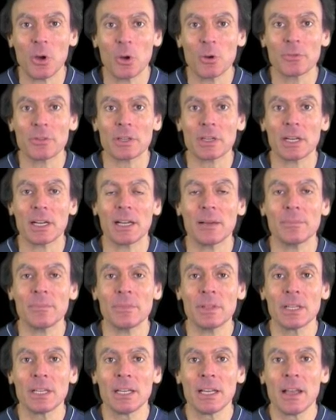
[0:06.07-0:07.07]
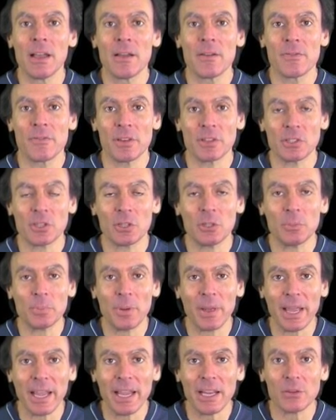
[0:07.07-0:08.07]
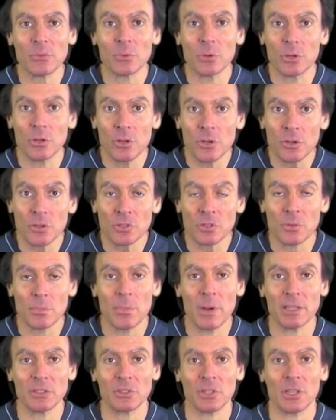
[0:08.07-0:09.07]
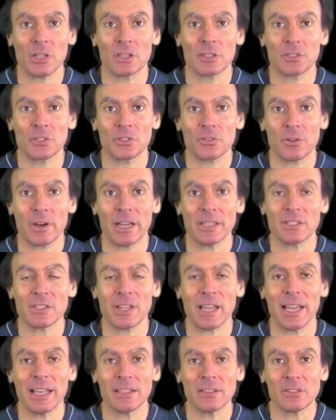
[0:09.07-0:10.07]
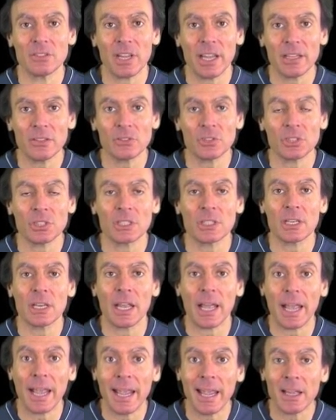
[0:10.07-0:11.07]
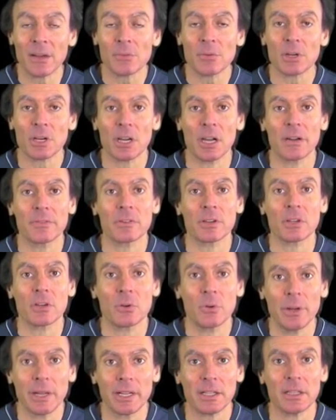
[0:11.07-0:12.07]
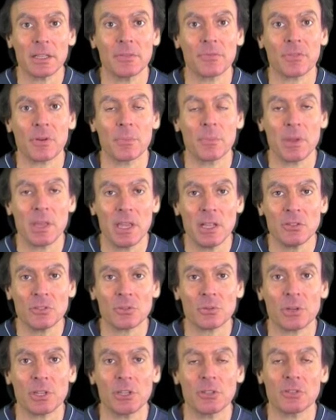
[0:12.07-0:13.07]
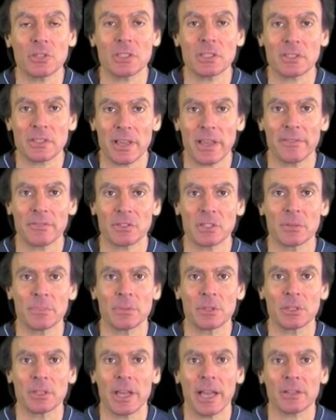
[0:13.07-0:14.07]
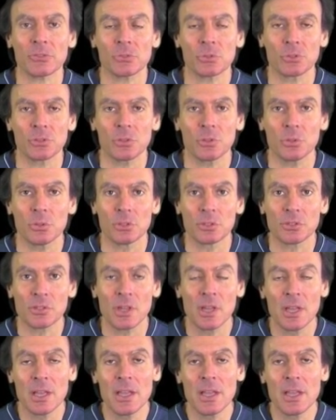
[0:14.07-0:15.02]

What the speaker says: overcome physical pain, reduce muscular stress and tension, and recover quickly from injury using safe, simple, natural tools